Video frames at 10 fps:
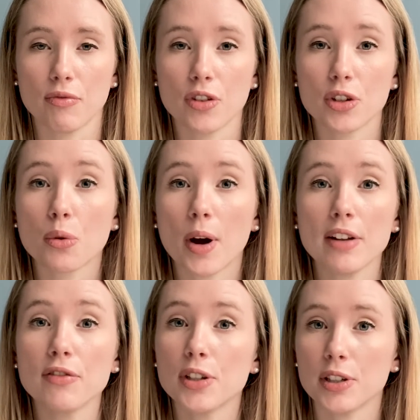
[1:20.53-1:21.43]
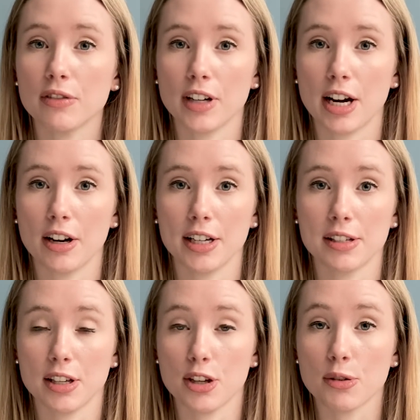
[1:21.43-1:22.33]
there's quite a few different areas
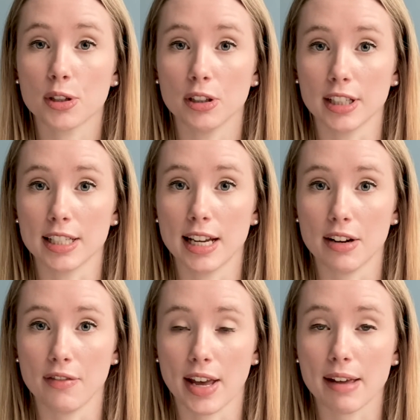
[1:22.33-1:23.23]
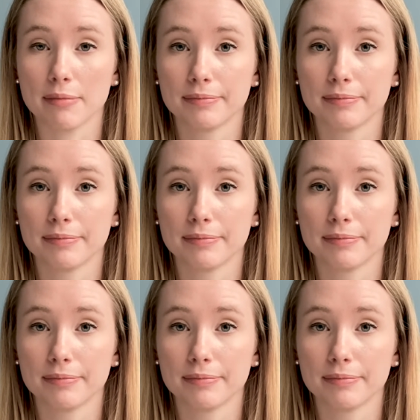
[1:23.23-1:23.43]
that you could look to innovate.